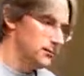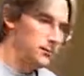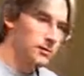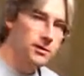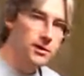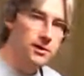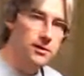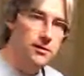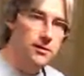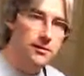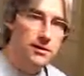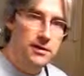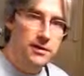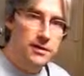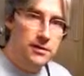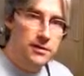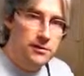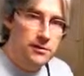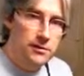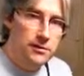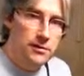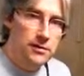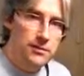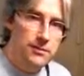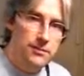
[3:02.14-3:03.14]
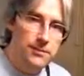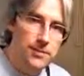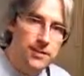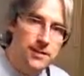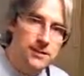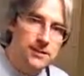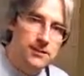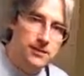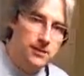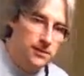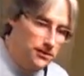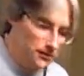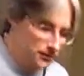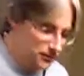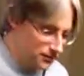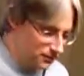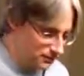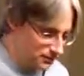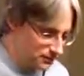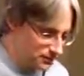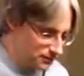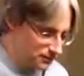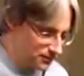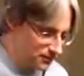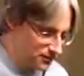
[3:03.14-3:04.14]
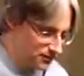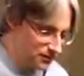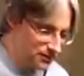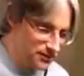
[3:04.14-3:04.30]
we'll go to Pentode and we'll go.